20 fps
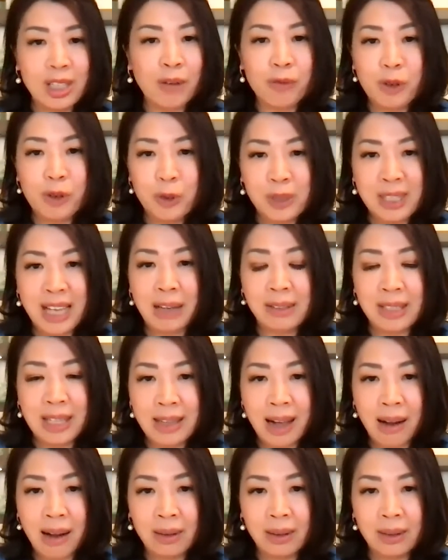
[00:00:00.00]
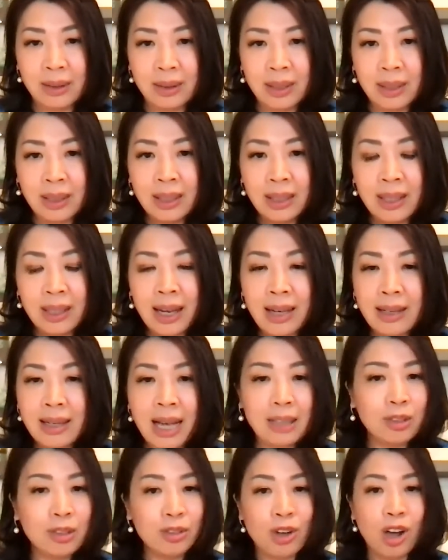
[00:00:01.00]
a few $1,000s, and
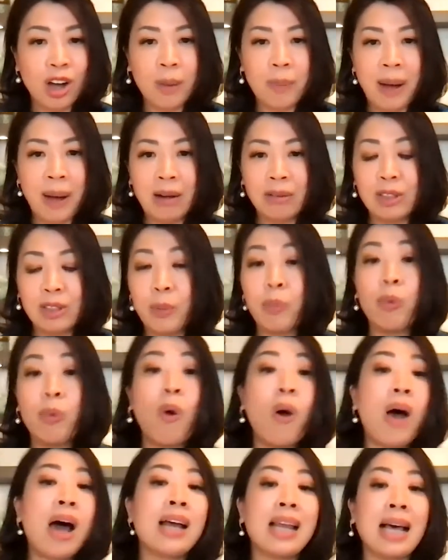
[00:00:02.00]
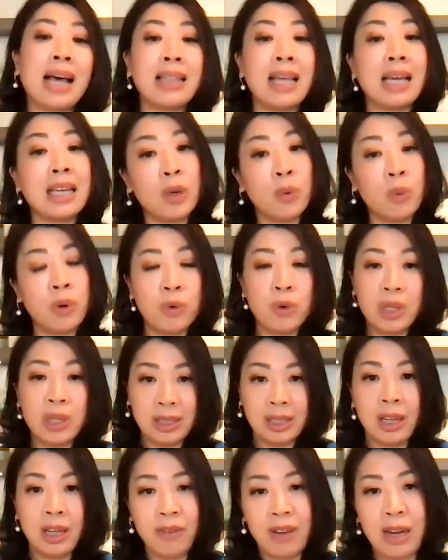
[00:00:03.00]
not to talk about the product that you would
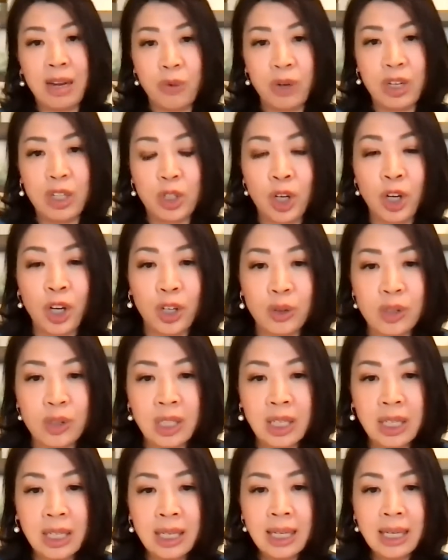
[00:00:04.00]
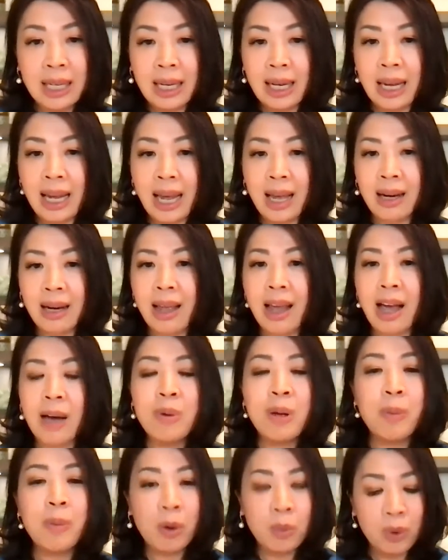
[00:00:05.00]
receive in returns. And there are
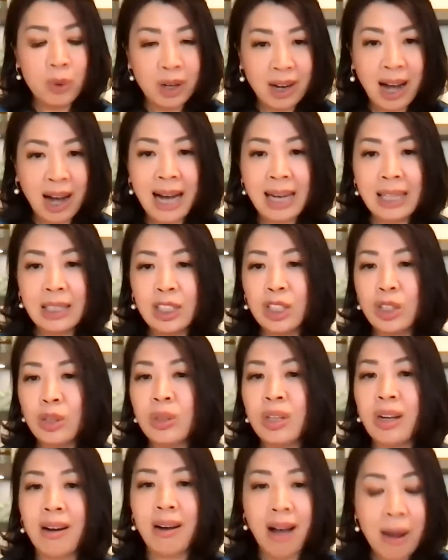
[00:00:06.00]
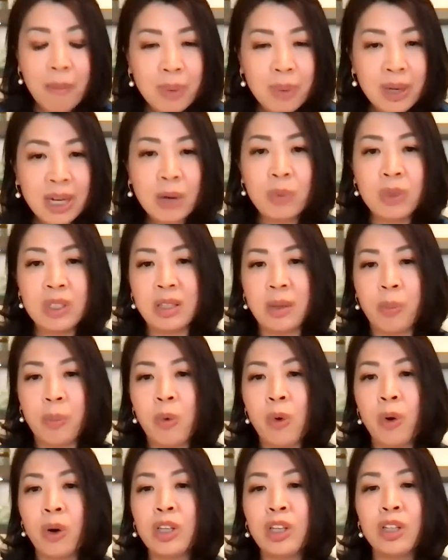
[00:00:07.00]
people who will guide you, the company will
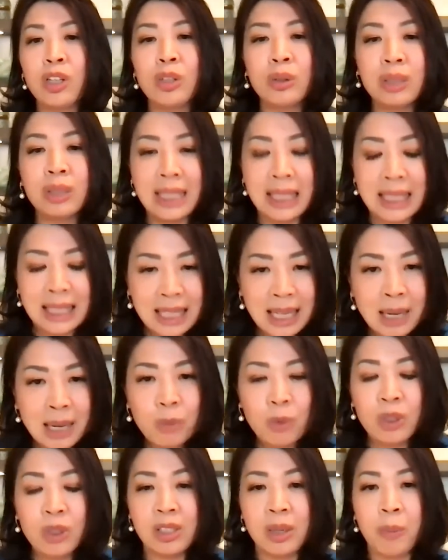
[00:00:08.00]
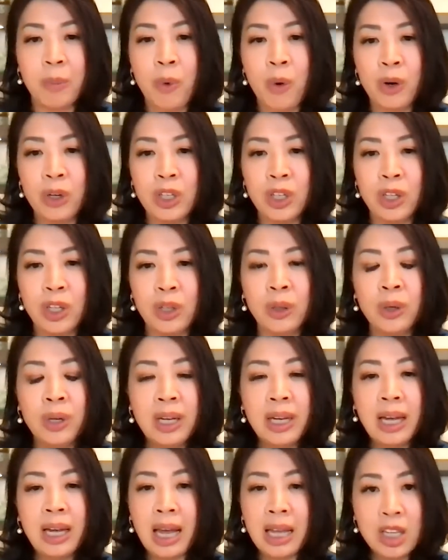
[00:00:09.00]
support you, the team will support you,
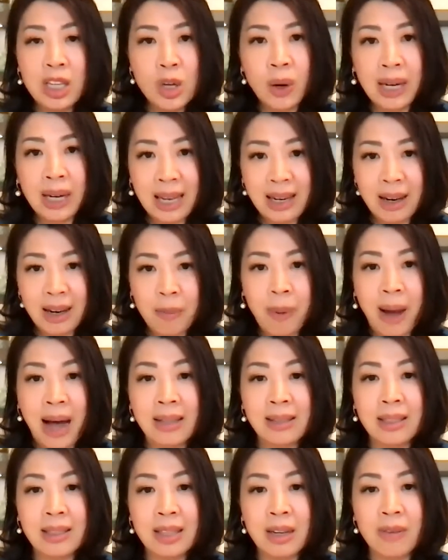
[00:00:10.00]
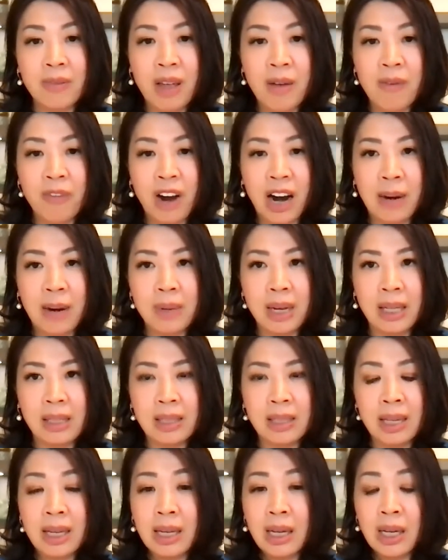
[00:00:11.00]
and you're in a positive environment.
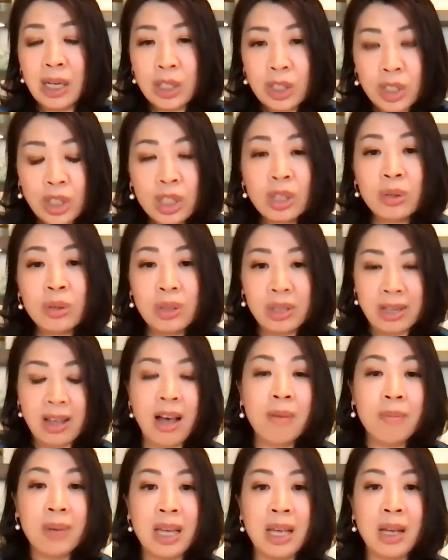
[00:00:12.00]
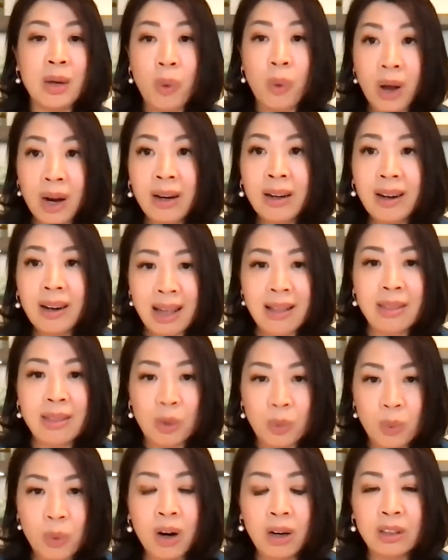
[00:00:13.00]
You tell me where in
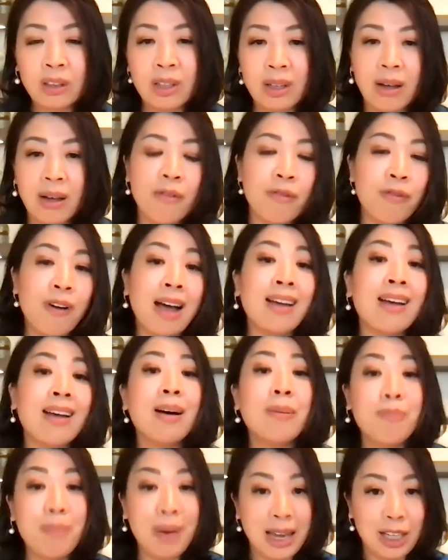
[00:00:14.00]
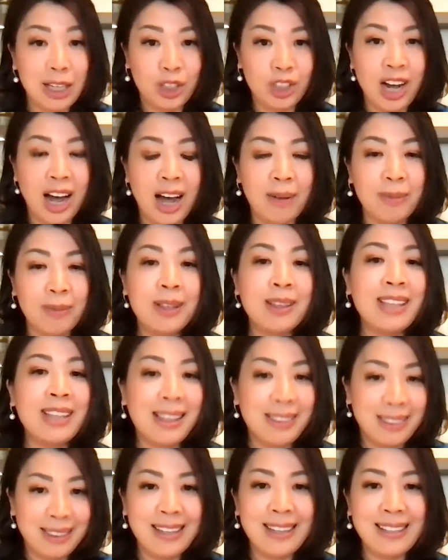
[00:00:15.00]
the world you can find a better job
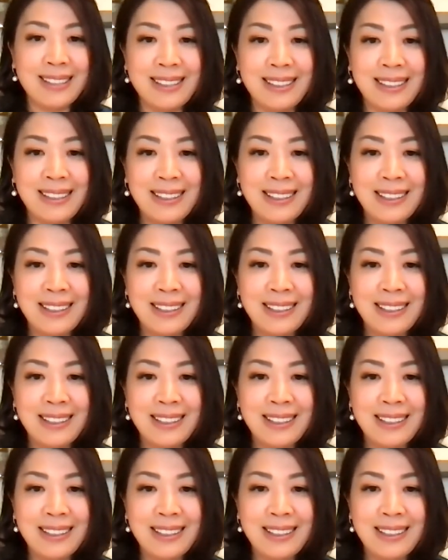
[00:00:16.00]
than this.